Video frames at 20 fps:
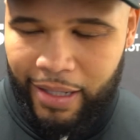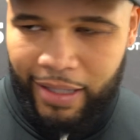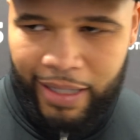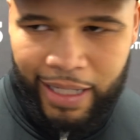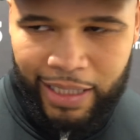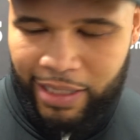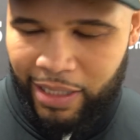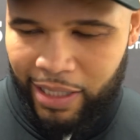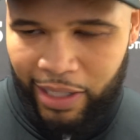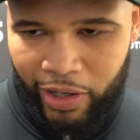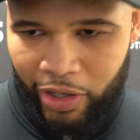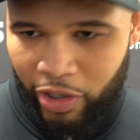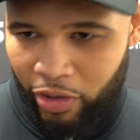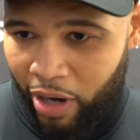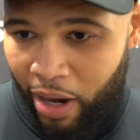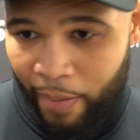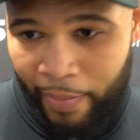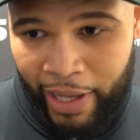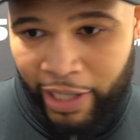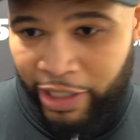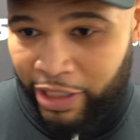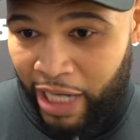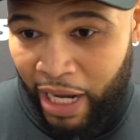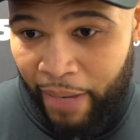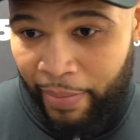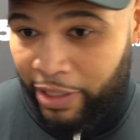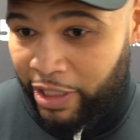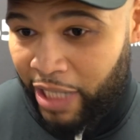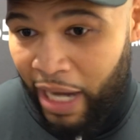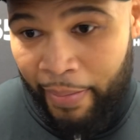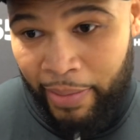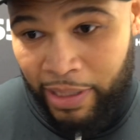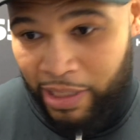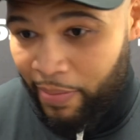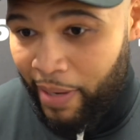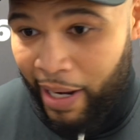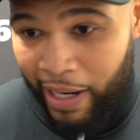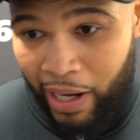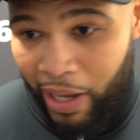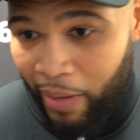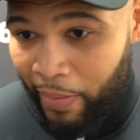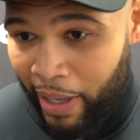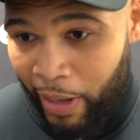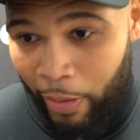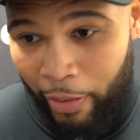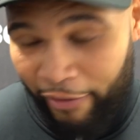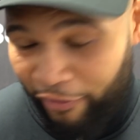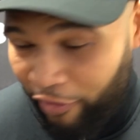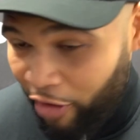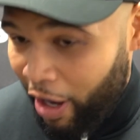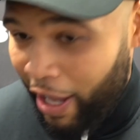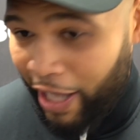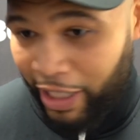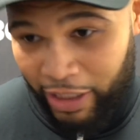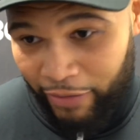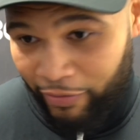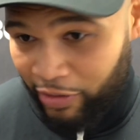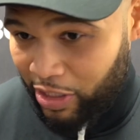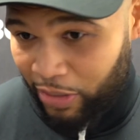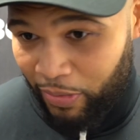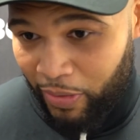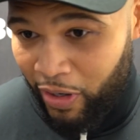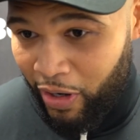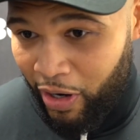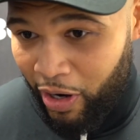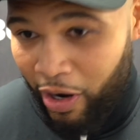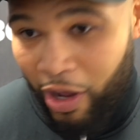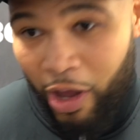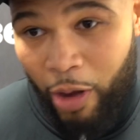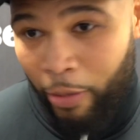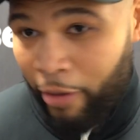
That's a load of crap. Me and Jamie, Jamie's a man like me. We'd fight each other tomorrow.